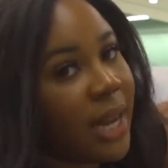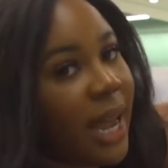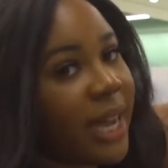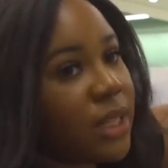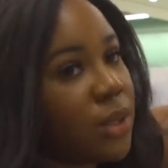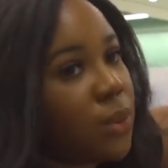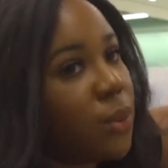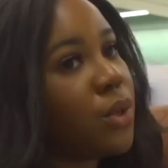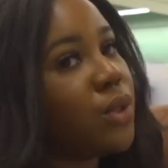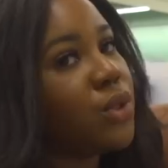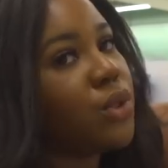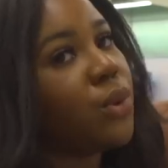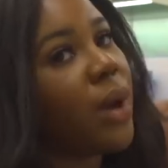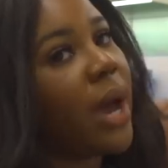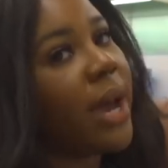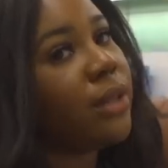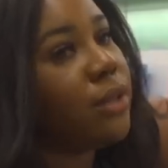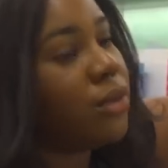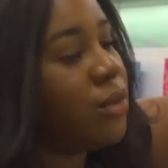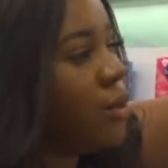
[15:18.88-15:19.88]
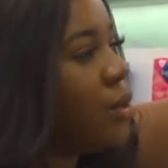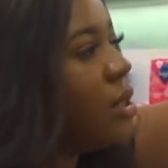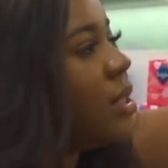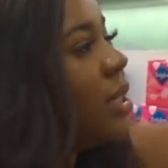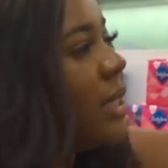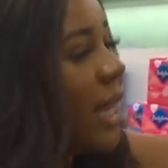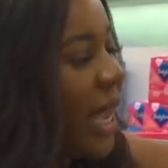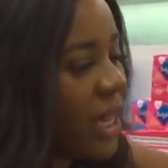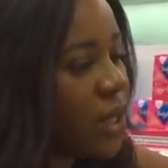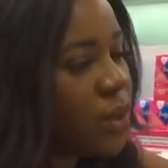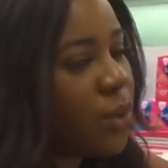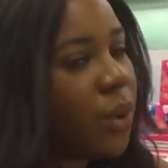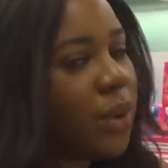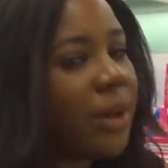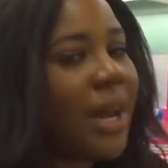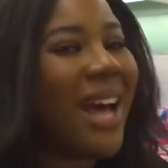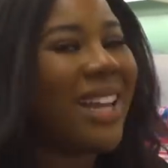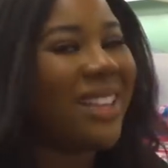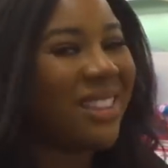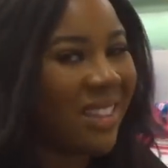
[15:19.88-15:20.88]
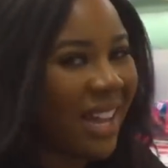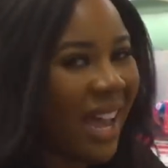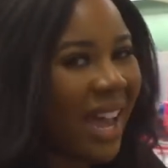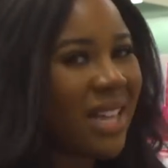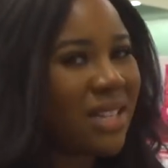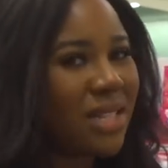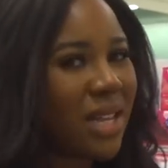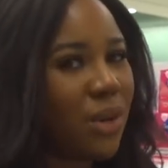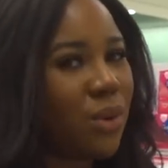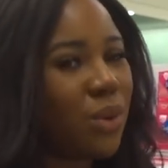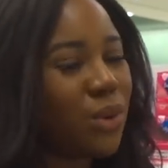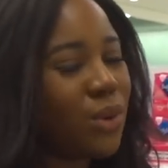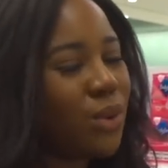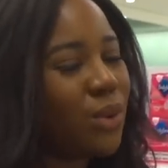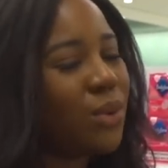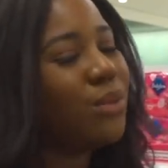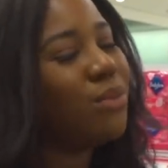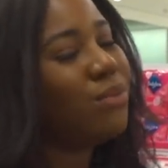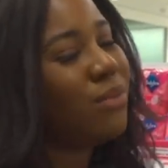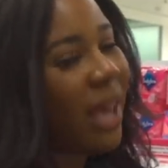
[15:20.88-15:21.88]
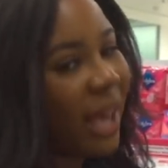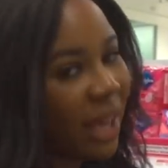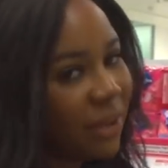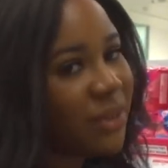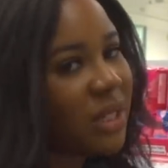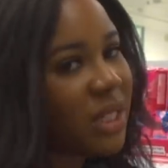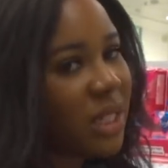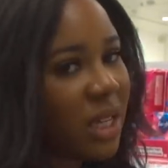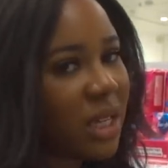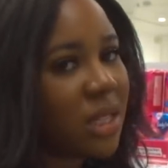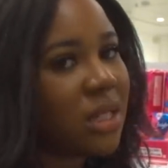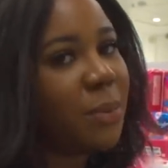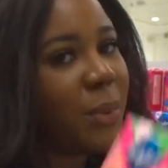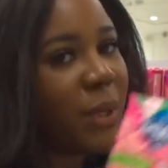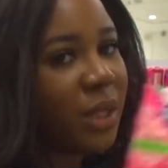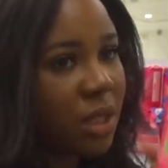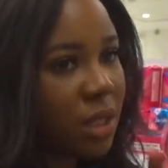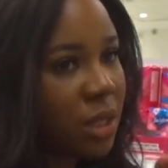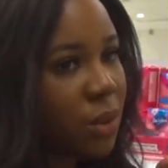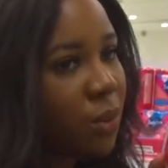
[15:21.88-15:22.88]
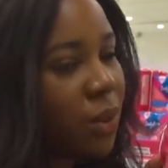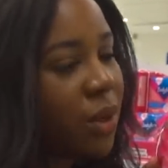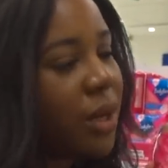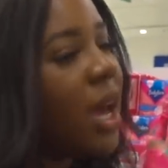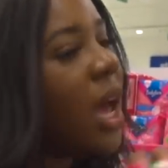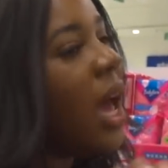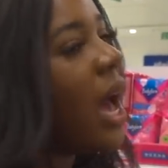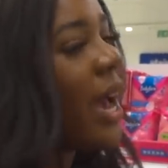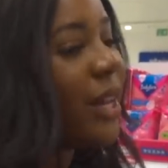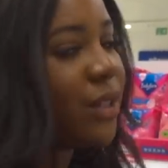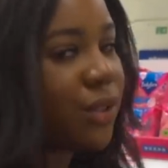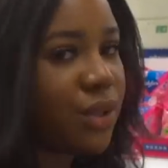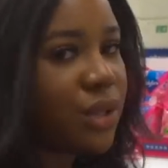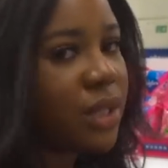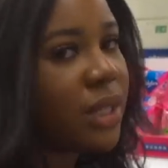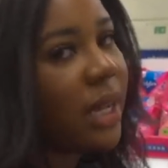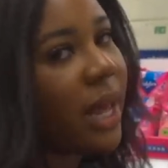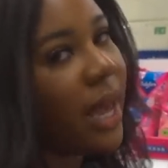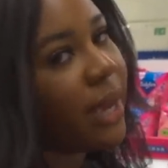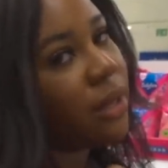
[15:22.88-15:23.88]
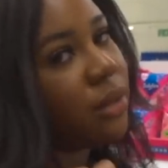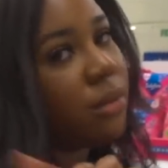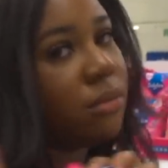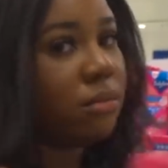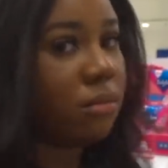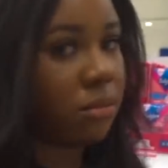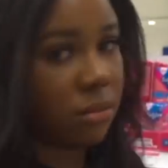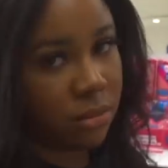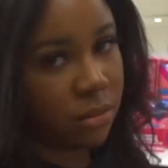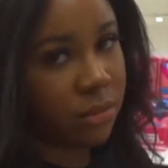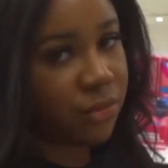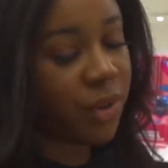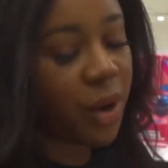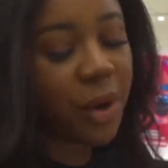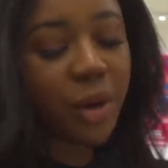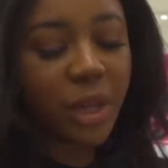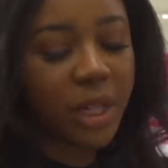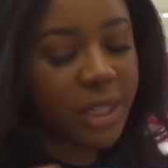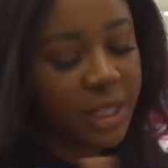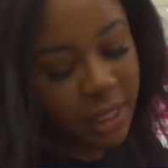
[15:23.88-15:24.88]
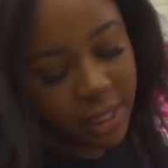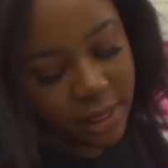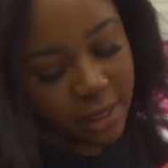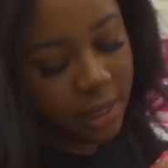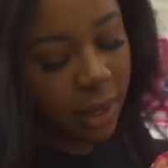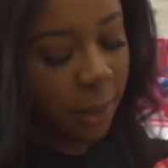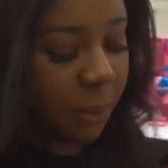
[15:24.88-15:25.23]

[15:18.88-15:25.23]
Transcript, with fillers: night one so i use the night one at night and also heavy days but this one i just use it like regular days